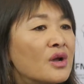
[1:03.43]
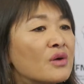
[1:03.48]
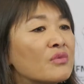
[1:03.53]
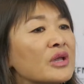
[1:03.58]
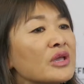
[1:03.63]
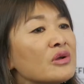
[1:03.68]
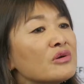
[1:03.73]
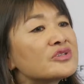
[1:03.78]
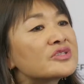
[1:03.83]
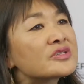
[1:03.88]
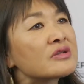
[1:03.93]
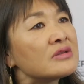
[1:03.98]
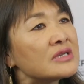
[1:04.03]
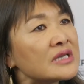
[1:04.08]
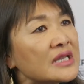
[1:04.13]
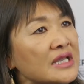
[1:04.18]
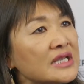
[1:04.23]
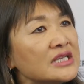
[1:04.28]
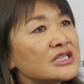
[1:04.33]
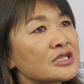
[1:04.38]
We also
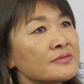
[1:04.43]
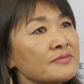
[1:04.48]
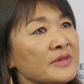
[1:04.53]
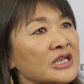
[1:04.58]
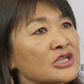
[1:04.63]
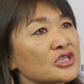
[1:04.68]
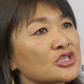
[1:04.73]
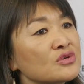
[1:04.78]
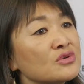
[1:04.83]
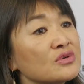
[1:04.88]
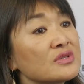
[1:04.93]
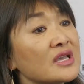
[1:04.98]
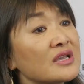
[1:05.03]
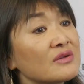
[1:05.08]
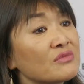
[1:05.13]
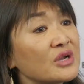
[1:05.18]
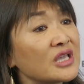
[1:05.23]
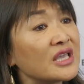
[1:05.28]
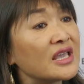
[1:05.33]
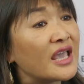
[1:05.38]
need to make sure
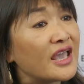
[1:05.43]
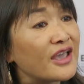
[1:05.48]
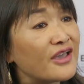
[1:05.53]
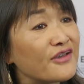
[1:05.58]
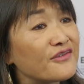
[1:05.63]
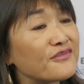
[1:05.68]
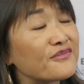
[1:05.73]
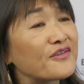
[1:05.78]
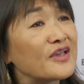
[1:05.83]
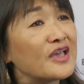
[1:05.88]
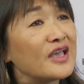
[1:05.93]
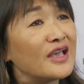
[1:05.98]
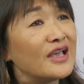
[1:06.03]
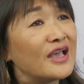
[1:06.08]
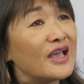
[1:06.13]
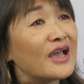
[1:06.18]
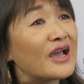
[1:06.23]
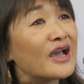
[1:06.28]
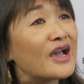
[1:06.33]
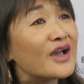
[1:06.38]
that we have
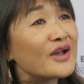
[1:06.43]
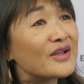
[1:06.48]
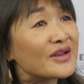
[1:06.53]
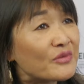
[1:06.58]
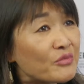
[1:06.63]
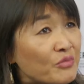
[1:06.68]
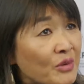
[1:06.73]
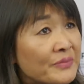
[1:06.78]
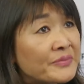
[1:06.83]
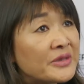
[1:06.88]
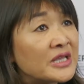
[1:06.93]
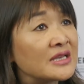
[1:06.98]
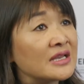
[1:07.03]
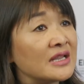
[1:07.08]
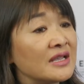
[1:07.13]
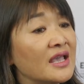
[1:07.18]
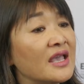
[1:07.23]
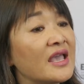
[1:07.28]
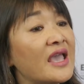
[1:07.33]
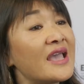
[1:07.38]

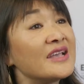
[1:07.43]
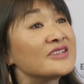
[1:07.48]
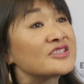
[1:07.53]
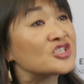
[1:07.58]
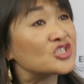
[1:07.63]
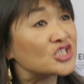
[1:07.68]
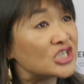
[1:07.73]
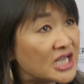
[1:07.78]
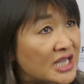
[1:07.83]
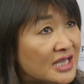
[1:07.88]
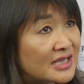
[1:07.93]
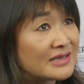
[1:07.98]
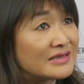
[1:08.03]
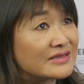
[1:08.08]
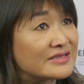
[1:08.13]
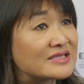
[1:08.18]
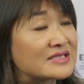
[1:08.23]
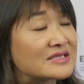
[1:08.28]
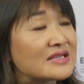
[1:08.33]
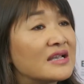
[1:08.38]
women as
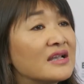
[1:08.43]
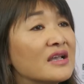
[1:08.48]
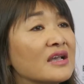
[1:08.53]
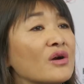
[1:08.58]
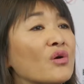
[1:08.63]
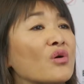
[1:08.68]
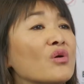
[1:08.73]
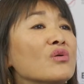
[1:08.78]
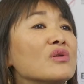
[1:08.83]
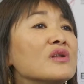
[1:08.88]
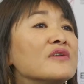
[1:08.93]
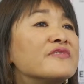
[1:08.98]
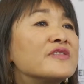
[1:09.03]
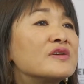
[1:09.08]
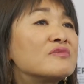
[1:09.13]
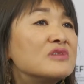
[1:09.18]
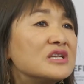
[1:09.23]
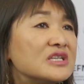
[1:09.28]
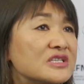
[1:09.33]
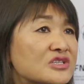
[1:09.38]
chairs. All of
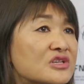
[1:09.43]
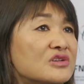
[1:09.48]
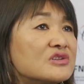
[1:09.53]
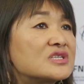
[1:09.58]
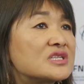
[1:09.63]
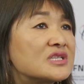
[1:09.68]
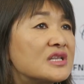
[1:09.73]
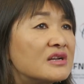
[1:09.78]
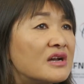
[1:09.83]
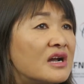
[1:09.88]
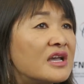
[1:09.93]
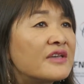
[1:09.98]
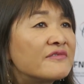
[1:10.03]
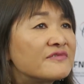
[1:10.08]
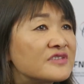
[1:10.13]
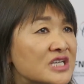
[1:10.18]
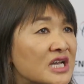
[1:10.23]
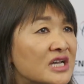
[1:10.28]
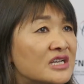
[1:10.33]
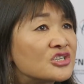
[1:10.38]
the research that I
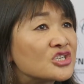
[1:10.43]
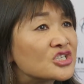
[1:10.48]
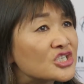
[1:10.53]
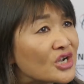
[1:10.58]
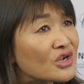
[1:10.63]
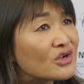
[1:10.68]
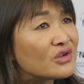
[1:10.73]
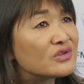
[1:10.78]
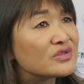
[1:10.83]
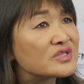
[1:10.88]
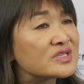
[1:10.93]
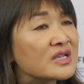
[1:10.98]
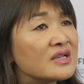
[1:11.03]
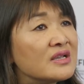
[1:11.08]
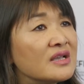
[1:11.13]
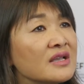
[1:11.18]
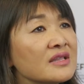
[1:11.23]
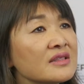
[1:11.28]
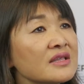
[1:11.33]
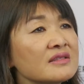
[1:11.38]
have done shows
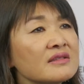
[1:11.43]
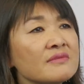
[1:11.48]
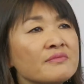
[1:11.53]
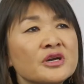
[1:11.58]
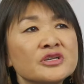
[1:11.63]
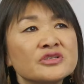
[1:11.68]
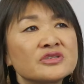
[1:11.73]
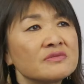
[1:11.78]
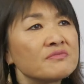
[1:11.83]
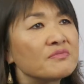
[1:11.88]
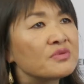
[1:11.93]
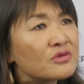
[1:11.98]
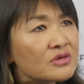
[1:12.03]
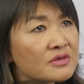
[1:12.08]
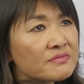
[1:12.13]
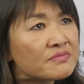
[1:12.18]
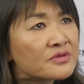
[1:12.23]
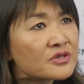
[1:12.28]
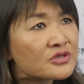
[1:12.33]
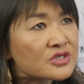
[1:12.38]
that the most
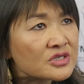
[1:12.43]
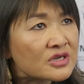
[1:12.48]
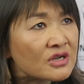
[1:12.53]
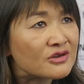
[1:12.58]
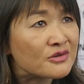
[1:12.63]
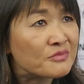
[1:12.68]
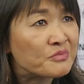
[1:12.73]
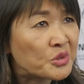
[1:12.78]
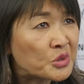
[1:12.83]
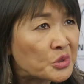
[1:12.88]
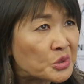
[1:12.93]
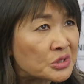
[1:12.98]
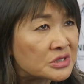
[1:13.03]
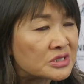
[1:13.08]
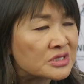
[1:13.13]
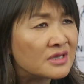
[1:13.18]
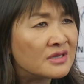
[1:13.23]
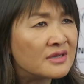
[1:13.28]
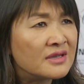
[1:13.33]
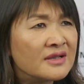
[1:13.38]
important person on a
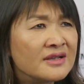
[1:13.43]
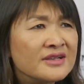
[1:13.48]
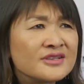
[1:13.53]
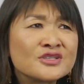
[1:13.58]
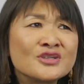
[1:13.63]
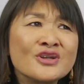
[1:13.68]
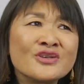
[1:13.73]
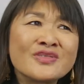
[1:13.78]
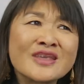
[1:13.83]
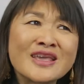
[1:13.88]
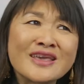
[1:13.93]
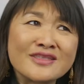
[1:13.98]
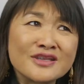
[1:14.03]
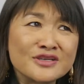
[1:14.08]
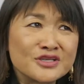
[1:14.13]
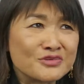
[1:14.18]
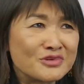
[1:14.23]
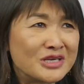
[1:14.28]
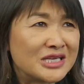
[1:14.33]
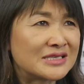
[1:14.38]
board is not the other
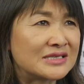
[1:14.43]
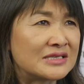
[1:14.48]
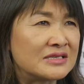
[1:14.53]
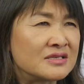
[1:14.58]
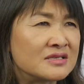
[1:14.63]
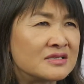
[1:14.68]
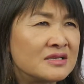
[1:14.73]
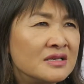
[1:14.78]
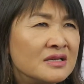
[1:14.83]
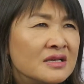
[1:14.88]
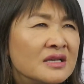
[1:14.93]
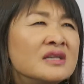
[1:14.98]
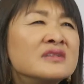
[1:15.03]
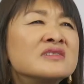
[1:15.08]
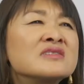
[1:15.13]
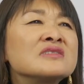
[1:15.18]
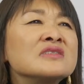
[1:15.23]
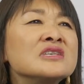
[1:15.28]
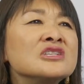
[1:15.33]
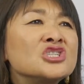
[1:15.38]
directors,
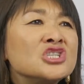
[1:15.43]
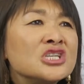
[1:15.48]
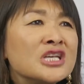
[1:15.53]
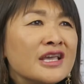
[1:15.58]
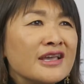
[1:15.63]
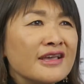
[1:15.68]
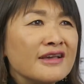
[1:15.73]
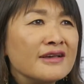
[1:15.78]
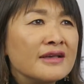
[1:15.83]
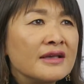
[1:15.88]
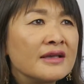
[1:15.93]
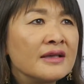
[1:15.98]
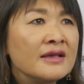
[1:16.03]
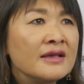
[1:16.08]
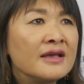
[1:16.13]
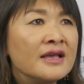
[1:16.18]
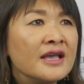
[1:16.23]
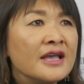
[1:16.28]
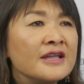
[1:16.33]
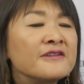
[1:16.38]
it's the chair.
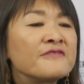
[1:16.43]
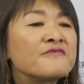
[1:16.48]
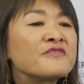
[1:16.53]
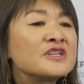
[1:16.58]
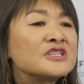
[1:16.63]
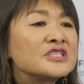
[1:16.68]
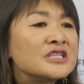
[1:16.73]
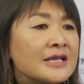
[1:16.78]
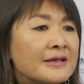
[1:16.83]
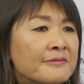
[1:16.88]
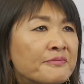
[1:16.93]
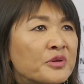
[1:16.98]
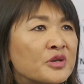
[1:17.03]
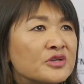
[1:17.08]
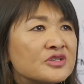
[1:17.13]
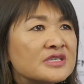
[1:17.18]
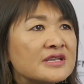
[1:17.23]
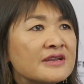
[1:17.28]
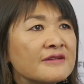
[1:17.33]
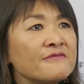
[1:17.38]
And if the
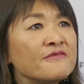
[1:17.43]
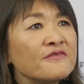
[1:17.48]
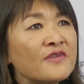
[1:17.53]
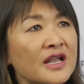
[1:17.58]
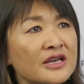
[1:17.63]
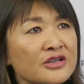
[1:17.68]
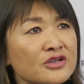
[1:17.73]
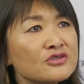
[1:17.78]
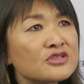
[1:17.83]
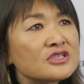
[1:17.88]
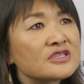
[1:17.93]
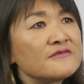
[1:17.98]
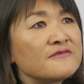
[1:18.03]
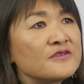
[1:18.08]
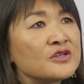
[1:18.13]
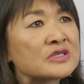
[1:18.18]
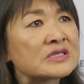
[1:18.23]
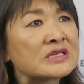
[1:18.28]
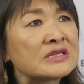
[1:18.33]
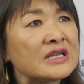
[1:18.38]
chairperson values
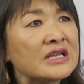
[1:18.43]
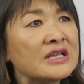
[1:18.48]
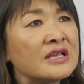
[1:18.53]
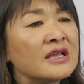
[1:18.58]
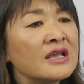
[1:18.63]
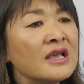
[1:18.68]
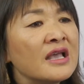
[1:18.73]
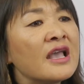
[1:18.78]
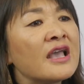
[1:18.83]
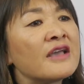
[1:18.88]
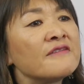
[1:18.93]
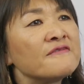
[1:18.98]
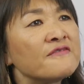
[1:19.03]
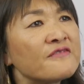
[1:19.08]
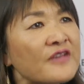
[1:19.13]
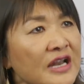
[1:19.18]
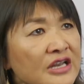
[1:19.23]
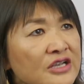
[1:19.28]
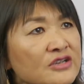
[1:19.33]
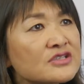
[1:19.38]
diversity and
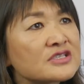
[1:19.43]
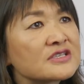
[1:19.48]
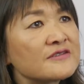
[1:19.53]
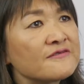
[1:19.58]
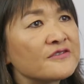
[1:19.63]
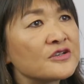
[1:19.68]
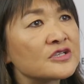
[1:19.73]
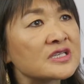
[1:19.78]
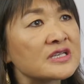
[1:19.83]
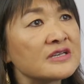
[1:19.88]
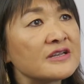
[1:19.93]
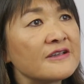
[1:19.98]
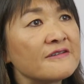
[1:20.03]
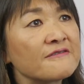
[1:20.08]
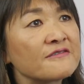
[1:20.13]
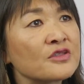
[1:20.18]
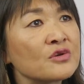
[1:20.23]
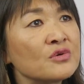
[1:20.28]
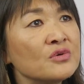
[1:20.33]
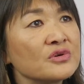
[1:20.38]
values diversity
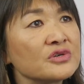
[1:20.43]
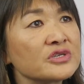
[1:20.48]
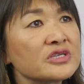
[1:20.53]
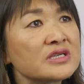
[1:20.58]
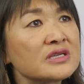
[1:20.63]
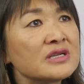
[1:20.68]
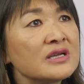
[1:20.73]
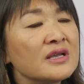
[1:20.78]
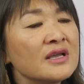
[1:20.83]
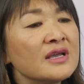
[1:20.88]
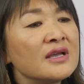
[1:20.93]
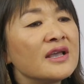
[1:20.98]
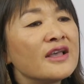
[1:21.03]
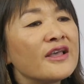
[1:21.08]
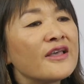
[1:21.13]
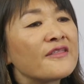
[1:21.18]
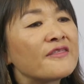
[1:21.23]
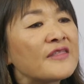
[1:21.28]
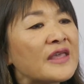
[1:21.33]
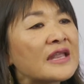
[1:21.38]
of thought,
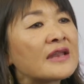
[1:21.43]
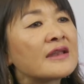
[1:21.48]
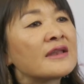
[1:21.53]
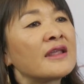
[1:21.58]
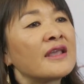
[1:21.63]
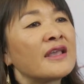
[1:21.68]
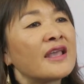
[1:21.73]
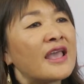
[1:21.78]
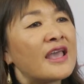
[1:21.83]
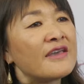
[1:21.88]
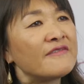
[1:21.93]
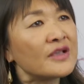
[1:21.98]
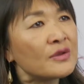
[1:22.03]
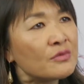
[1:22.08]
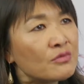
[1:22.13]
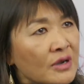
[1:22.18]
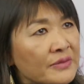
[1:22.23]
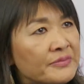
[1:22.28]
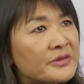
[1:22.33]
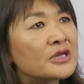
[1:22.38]
then
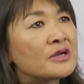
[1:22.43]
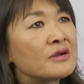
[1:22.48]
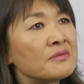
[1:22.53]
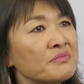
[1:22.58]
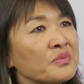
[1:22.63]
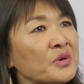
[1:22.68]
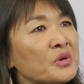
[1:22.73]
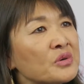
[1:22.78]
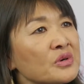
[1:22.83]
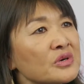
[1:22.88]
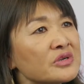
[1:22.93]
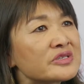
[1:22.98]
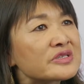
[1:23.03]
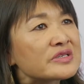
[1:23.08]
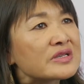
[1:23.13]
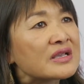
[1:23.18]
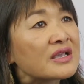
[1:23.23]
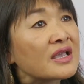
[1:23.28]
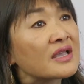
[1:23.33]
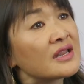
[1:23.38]
having women on
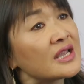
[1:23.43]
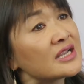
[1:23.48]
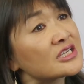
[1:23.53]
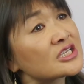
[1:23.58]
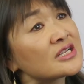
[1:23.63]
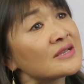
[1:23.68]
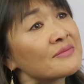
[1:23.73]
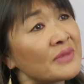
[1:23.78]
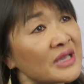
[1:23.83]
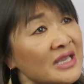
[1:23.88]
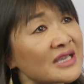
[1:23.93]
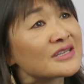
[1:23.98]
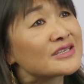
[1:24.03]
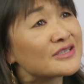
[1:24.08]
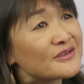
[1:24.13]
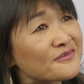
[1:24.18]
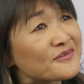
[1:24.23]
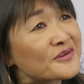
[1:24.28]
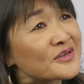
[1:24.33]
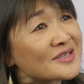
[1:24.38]
boards can actually make a
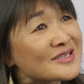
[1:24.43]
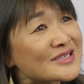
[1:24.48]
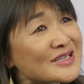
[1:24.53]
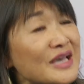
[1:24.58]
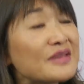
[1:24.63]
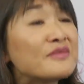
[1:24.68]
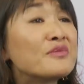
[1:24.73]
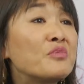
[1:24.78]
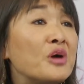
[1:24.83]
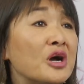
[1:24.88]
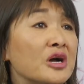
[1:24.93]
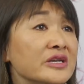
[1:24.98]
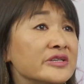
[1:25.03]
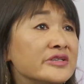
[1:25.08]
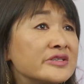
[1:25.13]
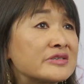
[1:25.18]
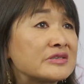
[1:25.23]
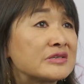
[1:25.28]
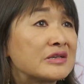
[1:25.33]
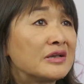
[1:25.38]
difference.
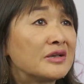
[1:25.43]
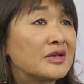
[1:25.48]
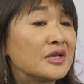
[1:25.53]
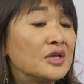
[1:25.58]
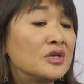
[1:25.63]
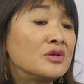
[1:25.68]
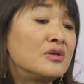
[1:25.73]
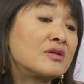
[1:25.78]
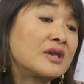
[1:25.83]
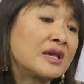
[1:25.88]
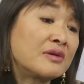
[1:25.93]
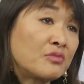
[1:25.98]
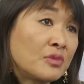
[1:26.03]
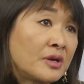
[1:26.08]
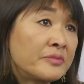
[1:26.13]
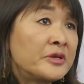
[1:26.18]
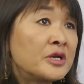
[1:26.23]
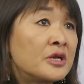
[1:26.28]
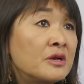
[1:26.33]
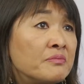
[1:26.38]
Otherwise, you get
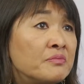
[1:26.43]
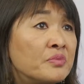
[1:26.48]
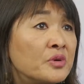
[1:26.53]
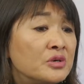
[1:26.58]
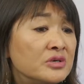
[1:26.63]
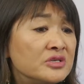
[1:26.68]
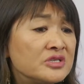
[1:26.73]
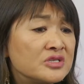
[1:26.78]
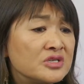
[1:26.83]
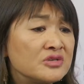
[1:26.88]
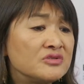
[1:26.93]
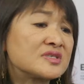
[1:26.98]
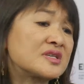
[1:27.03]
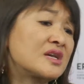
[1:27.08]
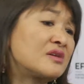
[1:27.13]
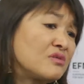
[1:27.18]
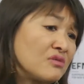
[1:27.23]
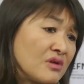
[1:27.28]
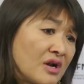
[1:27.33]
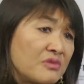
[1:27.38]
women on boards, you
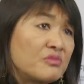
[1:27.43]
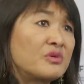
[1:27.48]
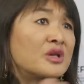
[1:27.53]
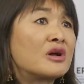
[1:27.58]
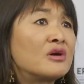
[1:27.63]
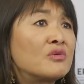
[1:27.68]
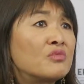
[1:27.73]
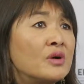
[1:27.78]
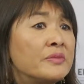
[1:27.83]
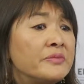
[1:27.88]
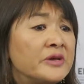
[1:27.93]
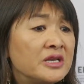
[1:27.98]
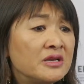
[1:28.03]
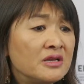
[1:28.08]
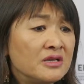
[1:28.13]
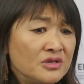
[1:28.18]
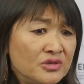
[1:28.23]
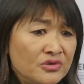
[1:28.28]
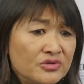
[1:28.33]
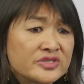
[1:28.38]
say, all right, we got
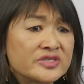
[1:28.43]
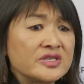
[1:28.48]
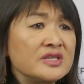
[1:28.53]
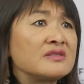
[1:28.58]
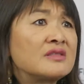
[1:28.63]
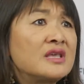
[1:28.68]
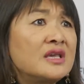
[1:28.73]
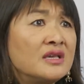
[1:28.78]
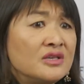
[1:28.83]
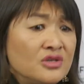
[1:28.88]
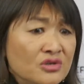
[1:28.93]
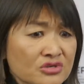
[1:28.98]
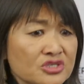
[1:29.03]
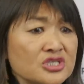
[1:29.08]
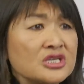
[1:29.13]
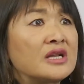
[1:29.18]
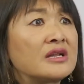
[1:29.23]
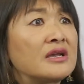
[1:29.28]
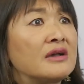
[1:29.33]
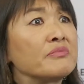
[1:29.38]
women, you sit there, you
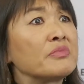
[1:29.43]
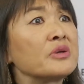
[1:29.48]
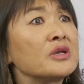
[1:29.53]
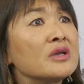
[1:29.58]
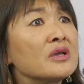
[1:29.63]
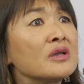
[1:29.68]
shut up.